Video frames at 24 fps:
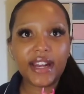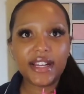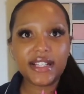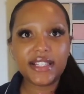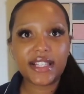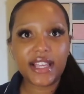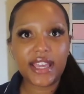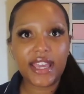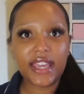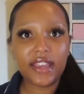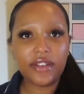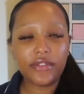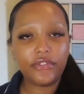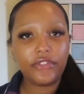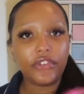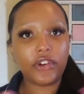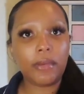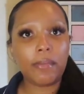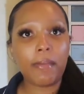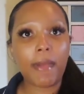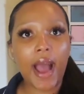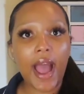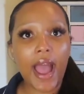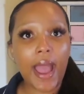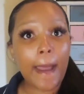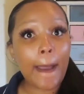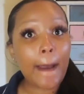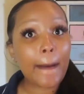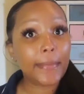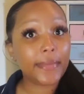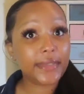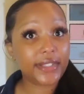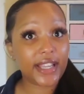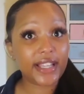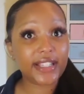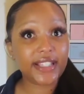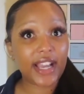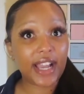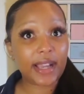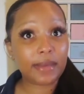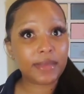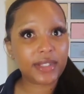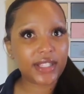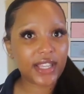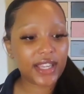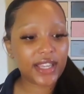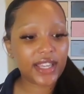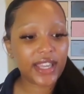that is it for my
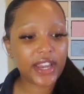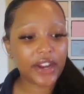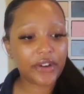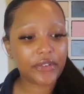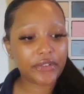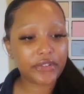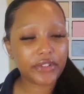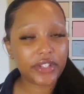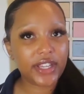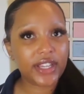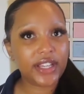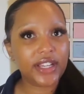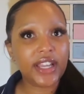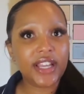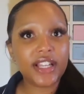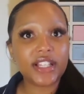daytime skincare routine.